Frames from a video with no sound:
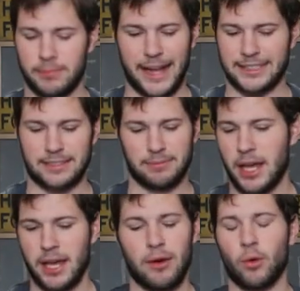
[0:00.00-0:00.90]
That
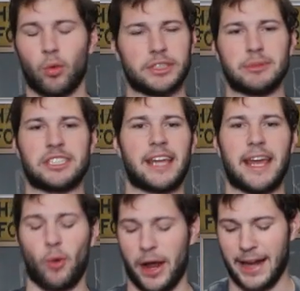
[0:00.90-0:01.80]
was a
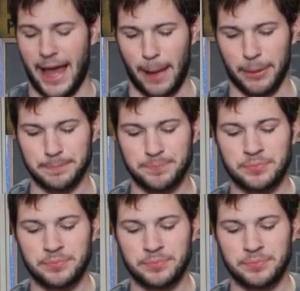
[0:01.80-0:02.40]
mistake waiting to happen.